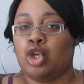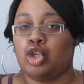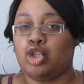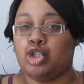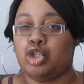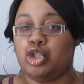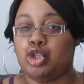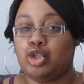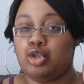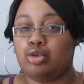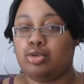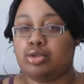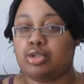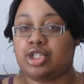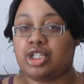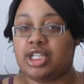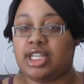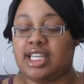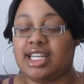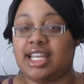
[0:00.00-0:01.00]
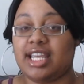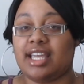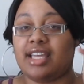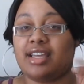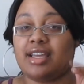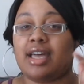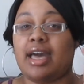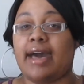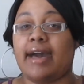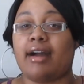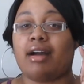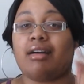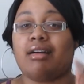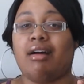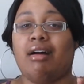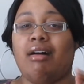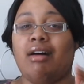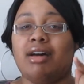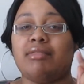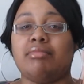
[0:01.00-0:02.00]
You cheated and got
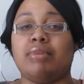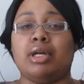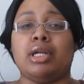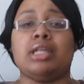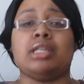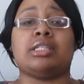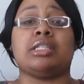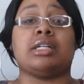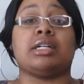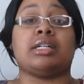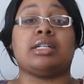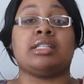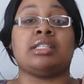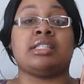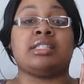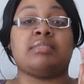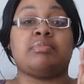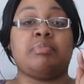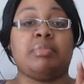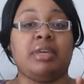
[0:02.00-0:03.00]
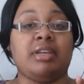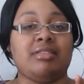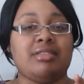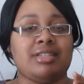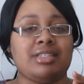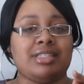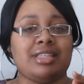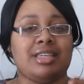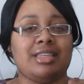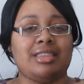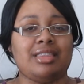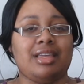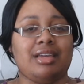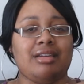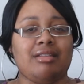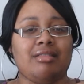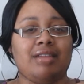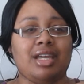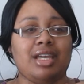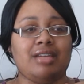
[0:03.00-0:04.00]
caught, but it's a conspiracy
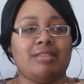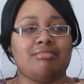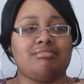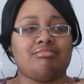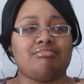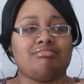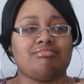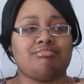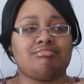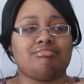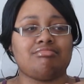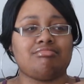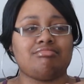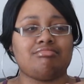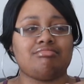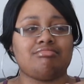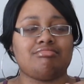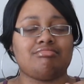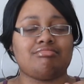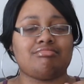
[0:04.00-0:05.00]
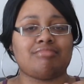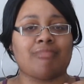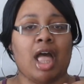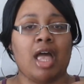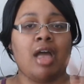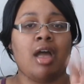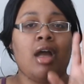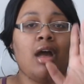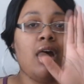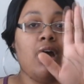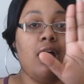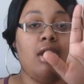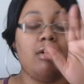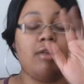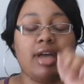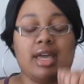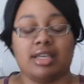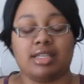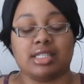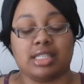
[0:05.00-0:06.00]
theory?
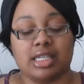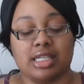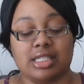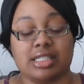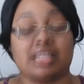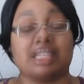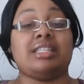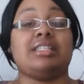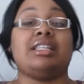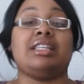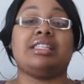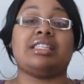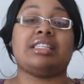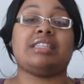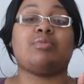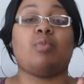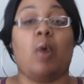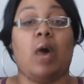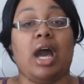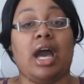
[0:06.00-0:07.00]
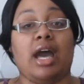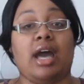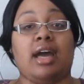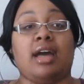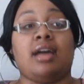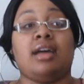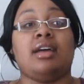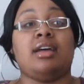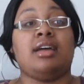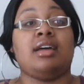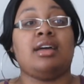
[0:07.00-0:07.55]
Okay, see, this is why...